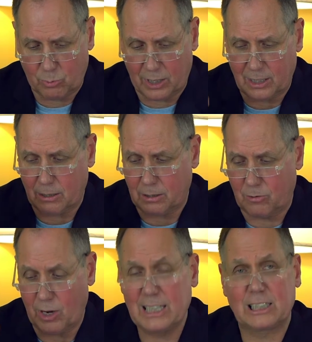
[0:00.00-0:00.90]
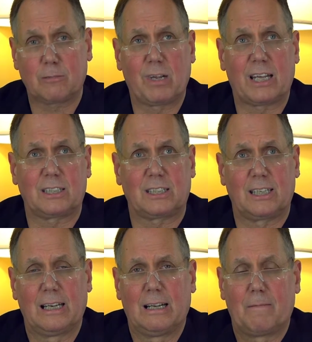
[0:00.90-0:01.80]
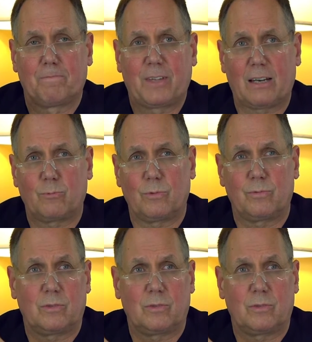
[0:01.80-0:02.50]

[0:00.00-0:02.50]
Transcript: One of the greatest myths that